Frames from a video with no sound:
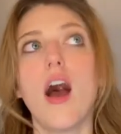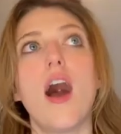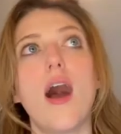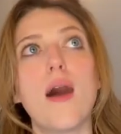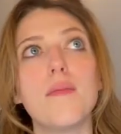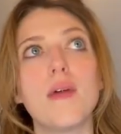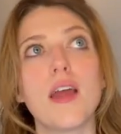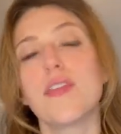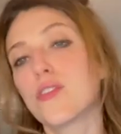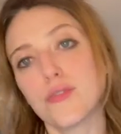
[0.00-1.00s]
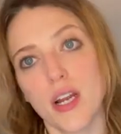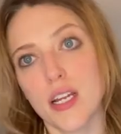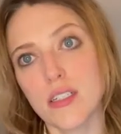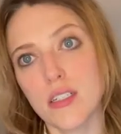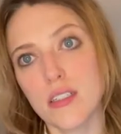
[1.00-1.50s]
and the
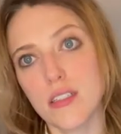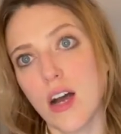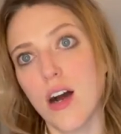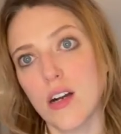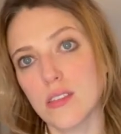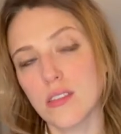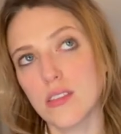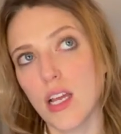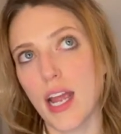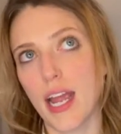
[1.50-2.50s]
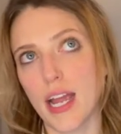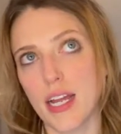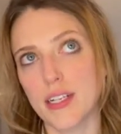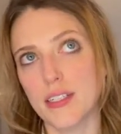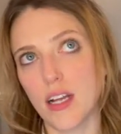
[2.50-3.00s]
great songs,
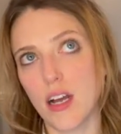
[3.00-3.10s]
and